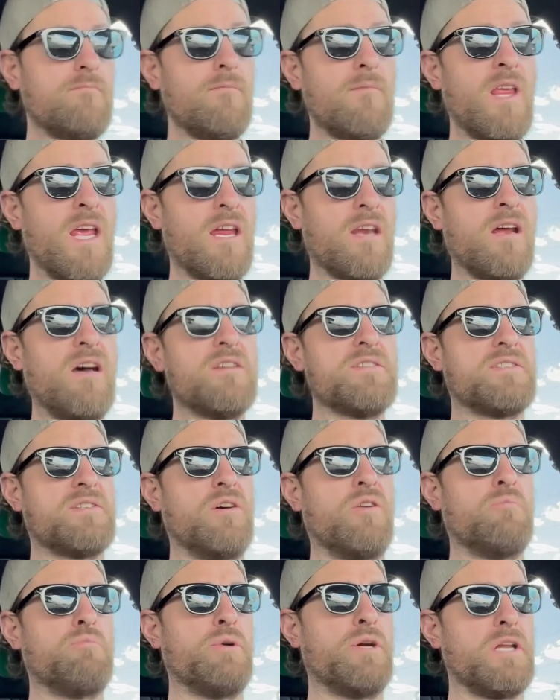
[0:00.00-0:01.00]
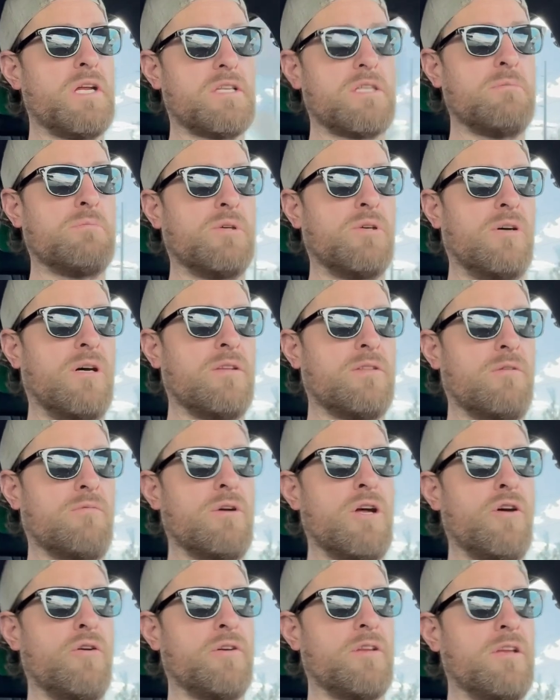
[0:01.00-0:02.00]
and also predictable on the
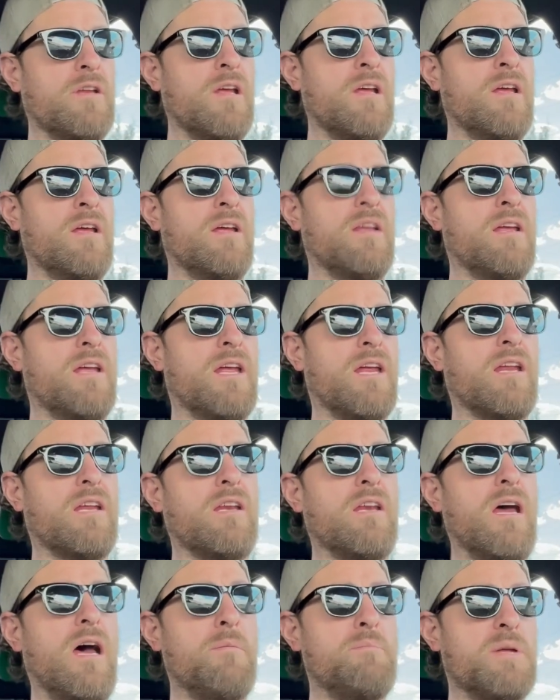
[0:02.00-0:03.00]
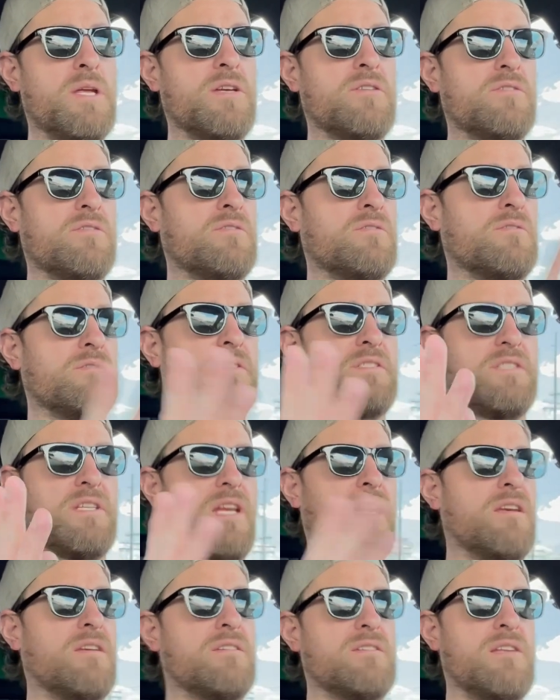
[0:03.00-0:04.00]
road in uphills
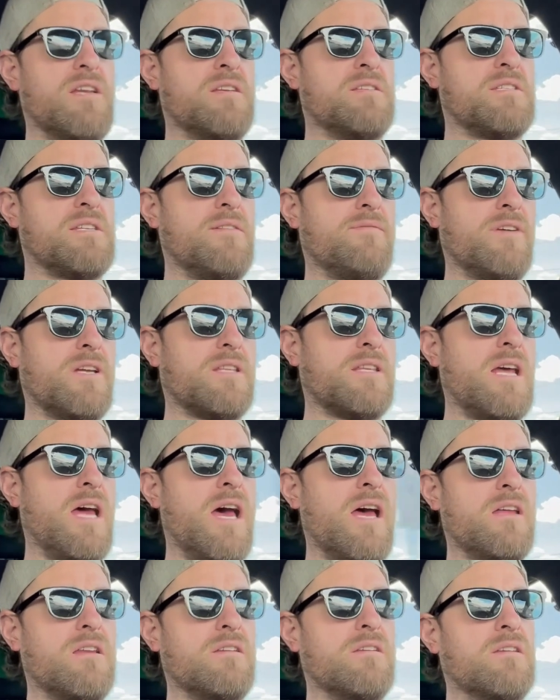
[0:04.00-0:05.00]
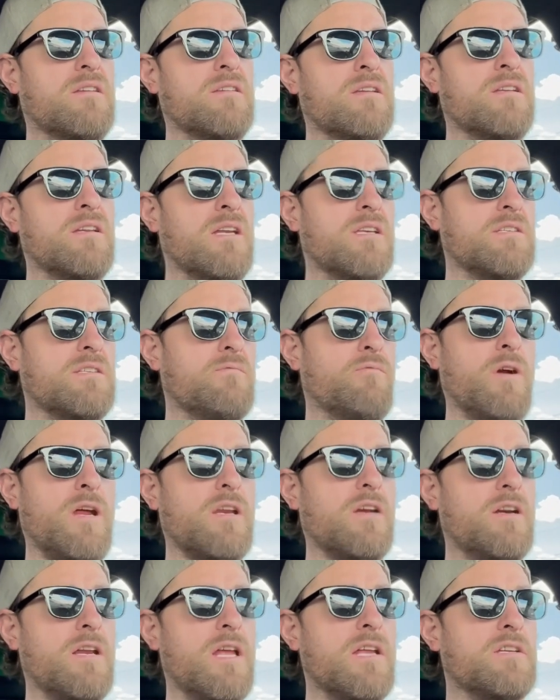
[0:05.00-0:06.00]
and stuff like that,
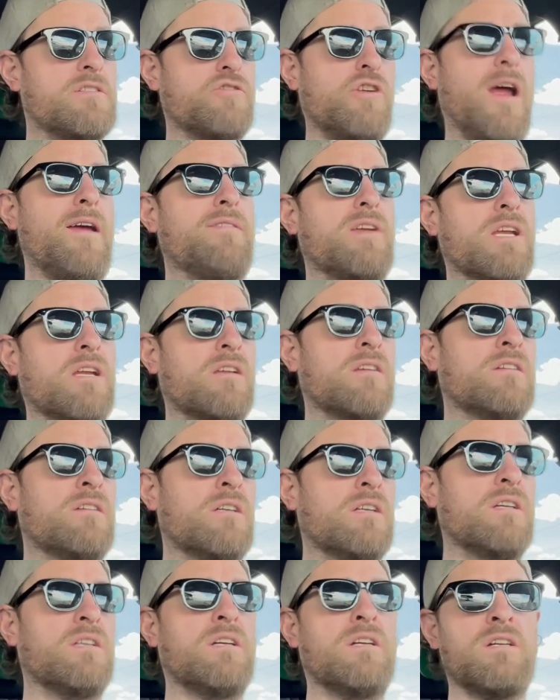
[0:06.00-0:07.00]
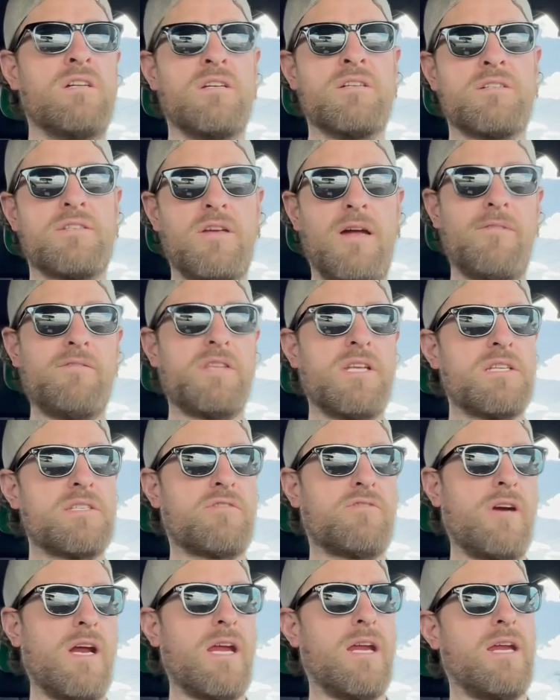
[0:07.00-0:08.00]
regular day driving. So everything's
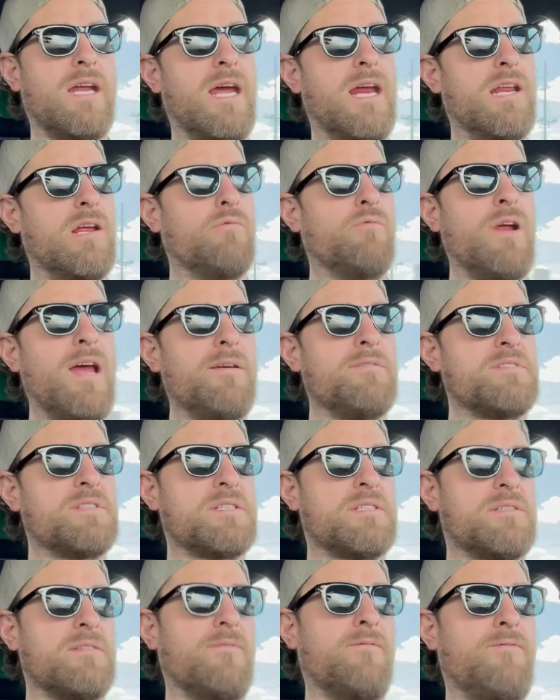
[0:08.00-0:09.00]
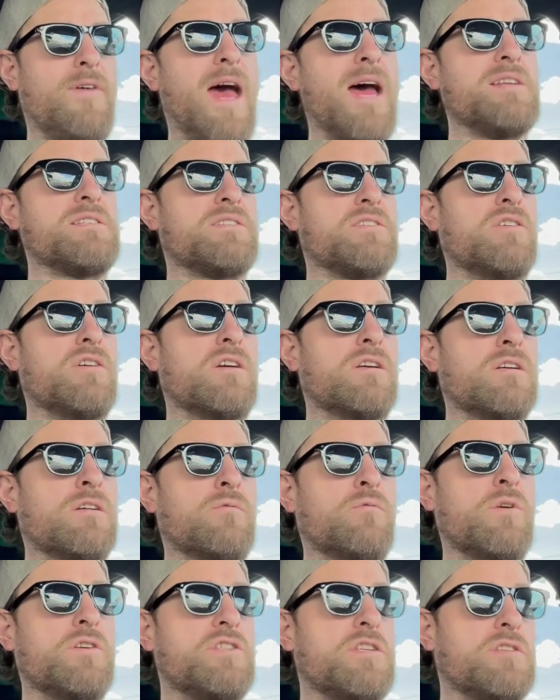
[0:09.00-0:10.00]
great, and it revs faster,
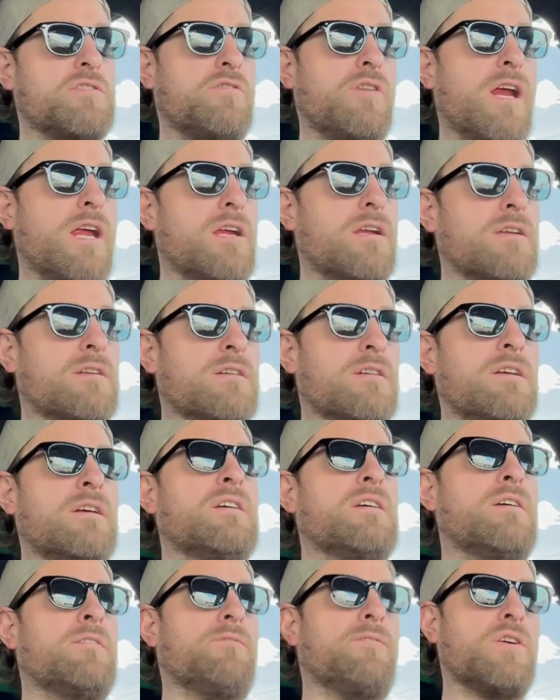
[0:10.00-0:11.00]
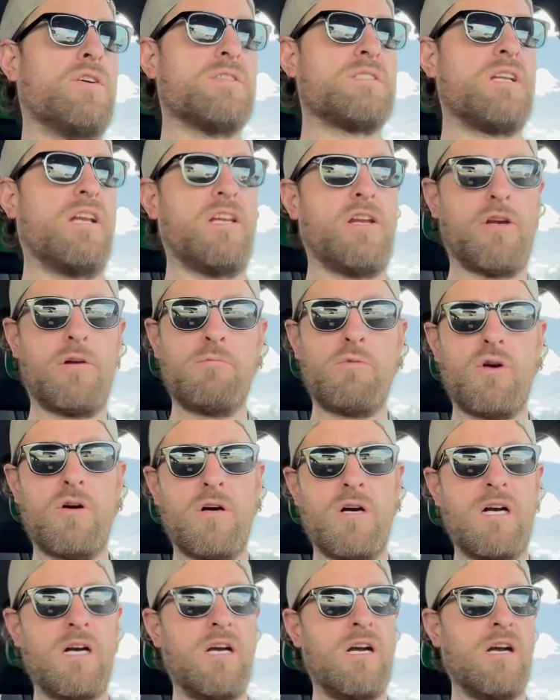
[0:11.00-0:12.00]
which is great. Feels a little
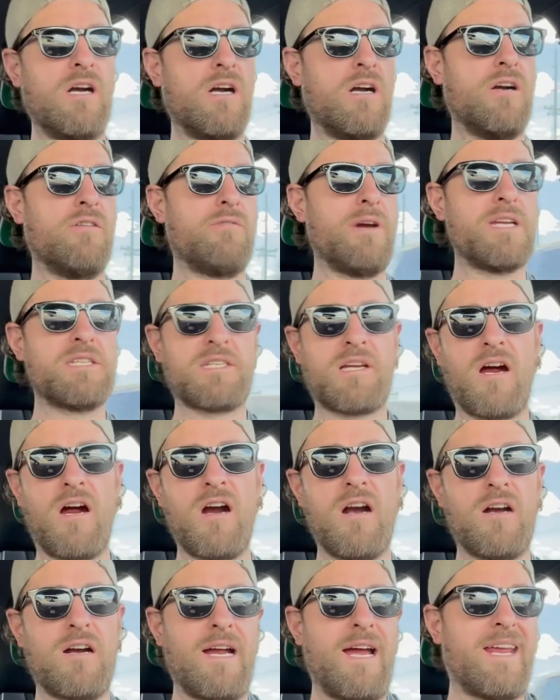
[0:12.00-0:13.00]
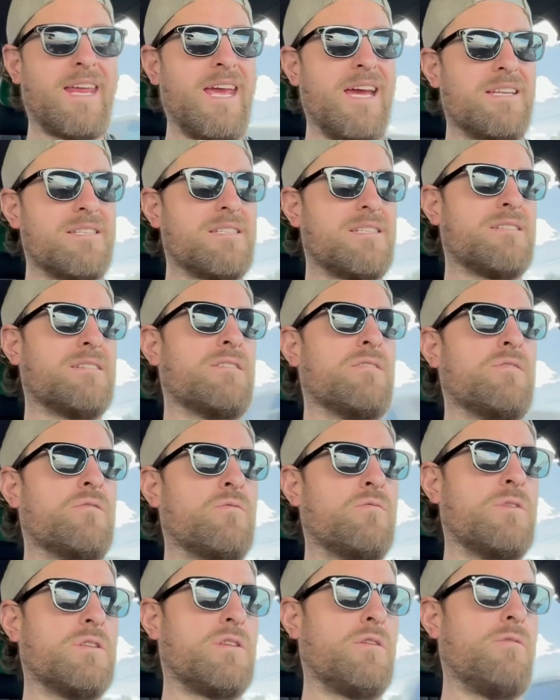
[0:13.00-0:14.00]
more race car, I guess,
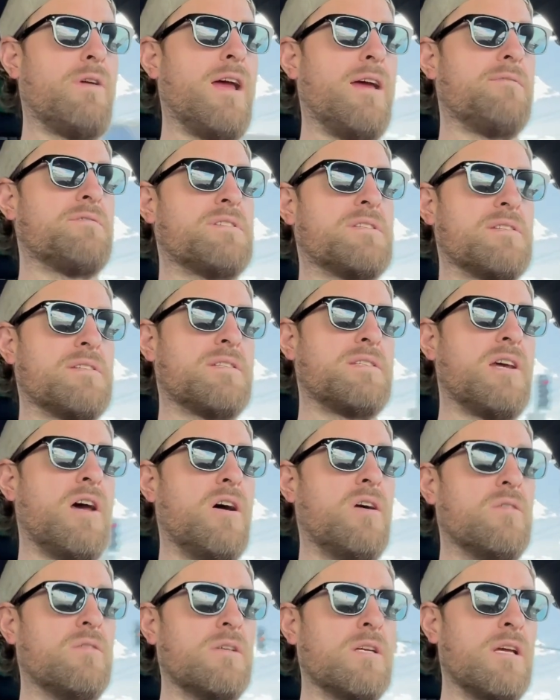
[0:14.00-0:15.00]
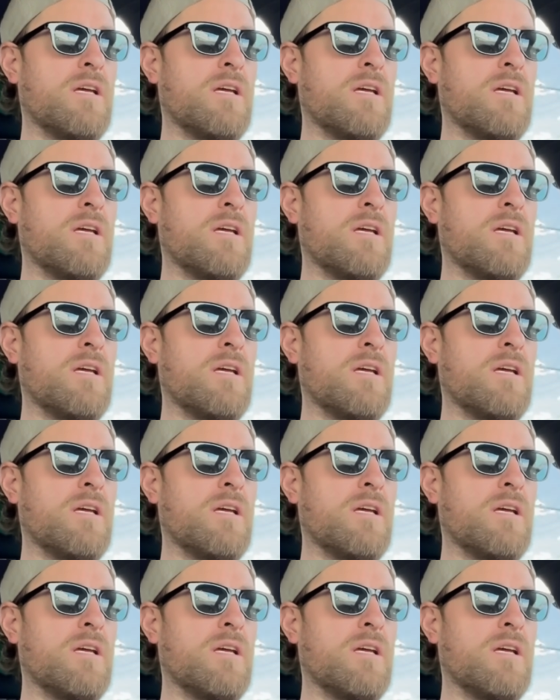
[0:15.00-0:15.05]
with the revs. So